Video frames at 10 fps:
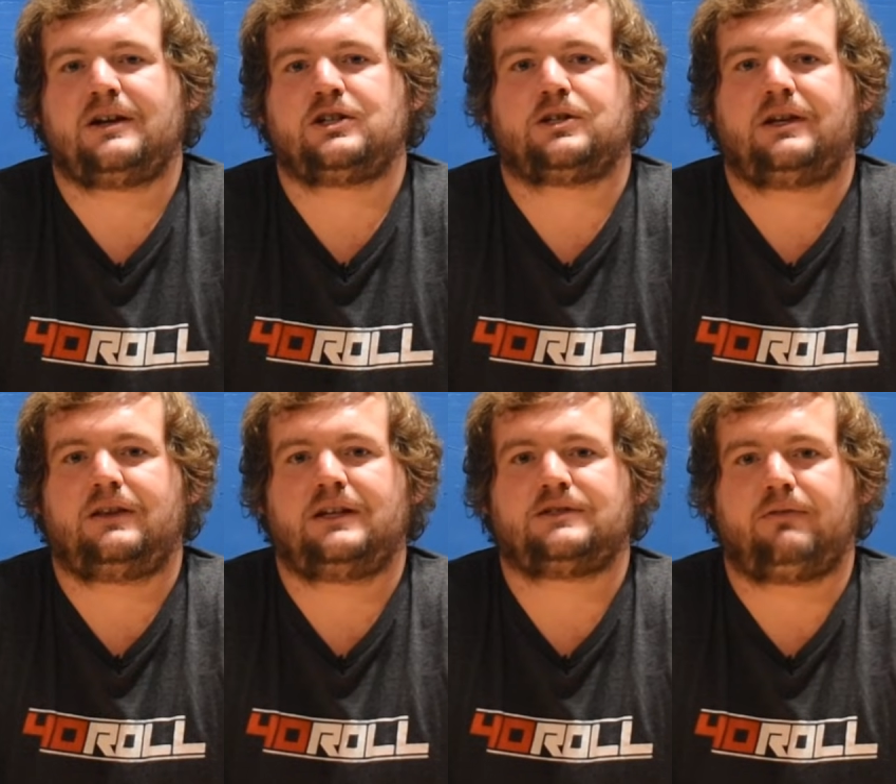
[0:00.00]
Essentially,
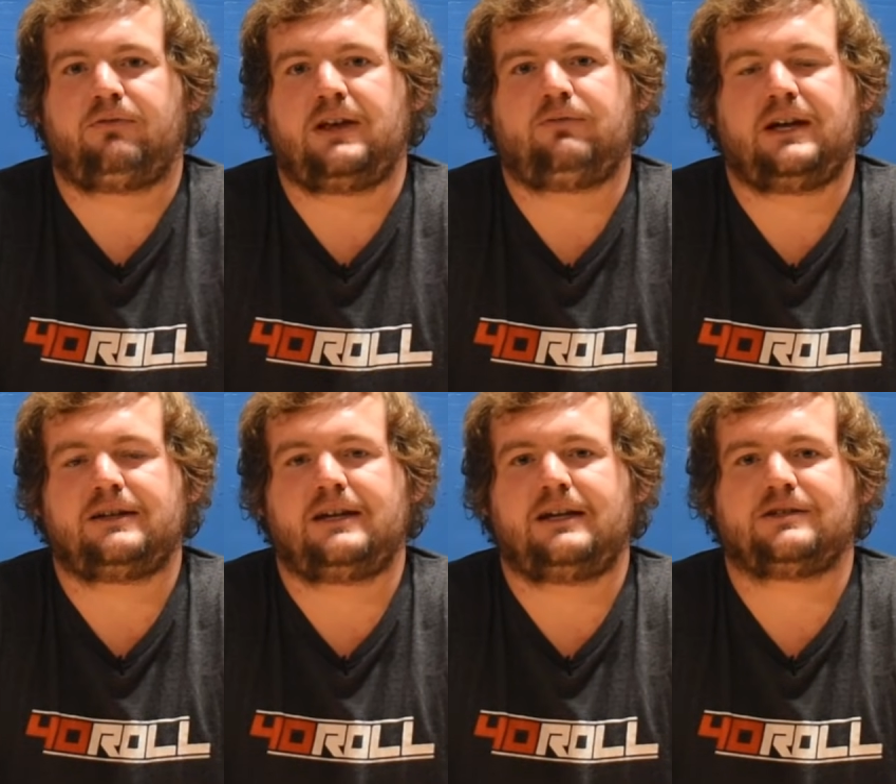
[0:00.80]
these
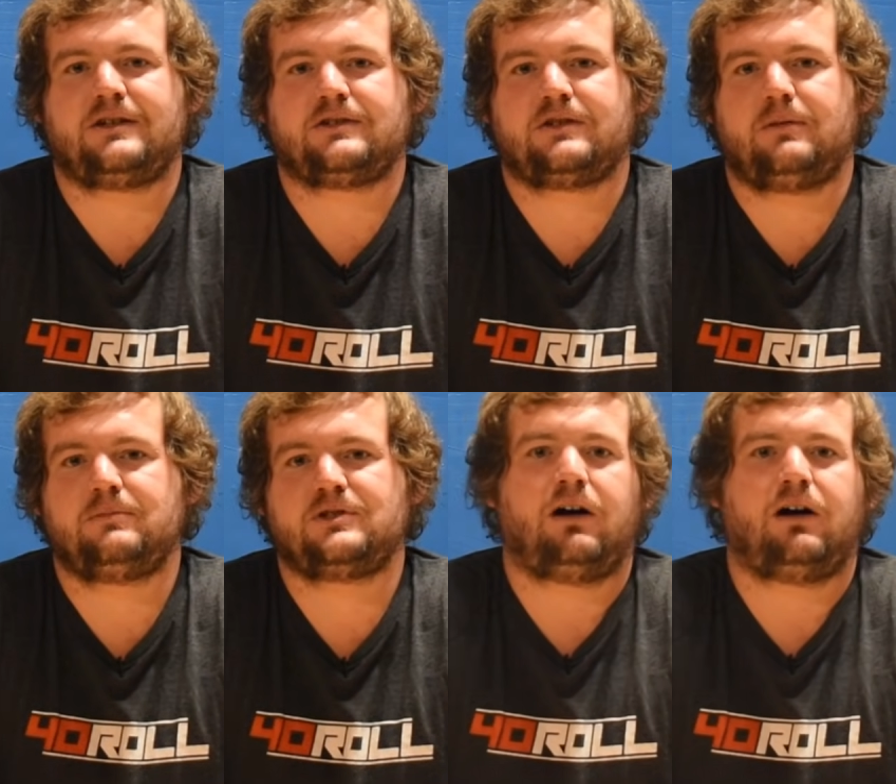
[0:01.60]
VVT systems